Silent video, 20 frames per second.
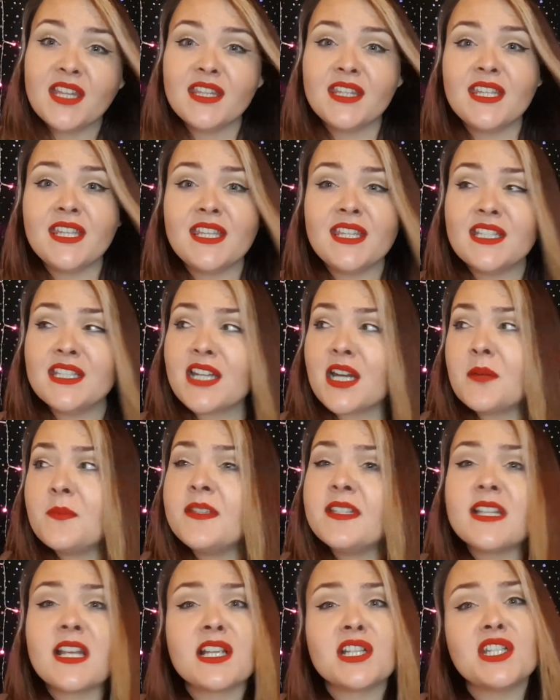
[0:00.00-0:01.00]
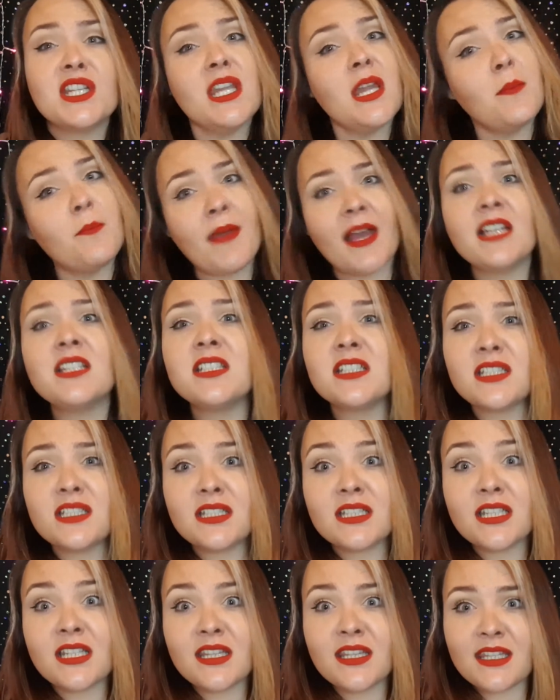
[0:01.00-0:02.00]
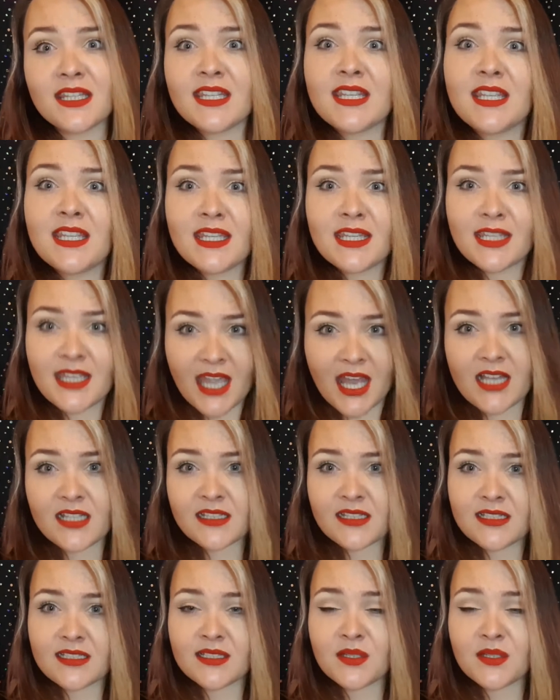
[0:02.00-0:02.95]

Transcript: the Darbys actually abandoned the castle.